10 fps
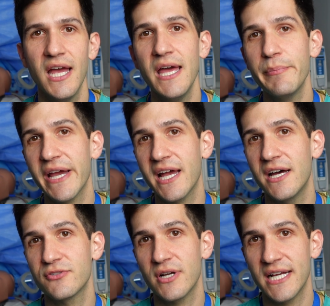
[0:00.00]
And by
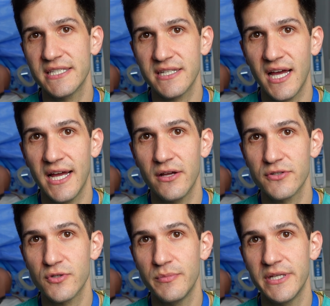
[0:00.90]
contrast, I
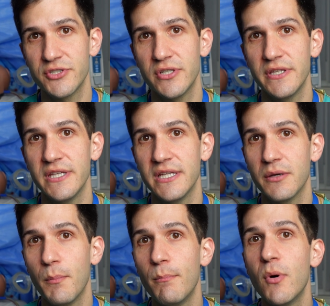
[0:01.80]
also mention the
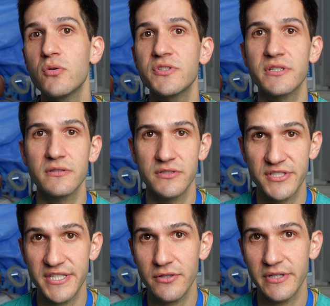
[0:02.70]
most
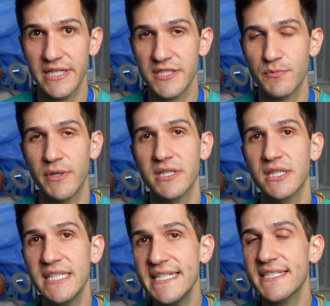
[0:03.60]
serious but
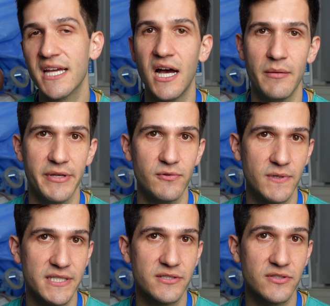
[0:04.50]
least common
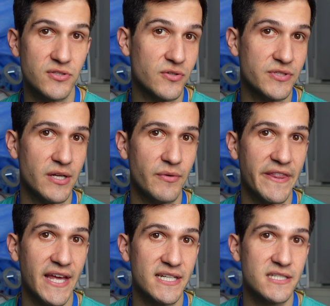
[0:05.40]
risks associated
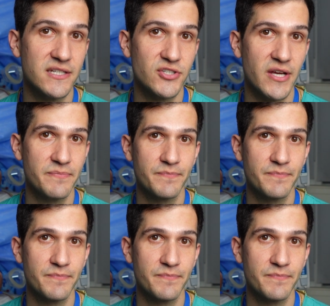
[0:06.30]
with anesthesia.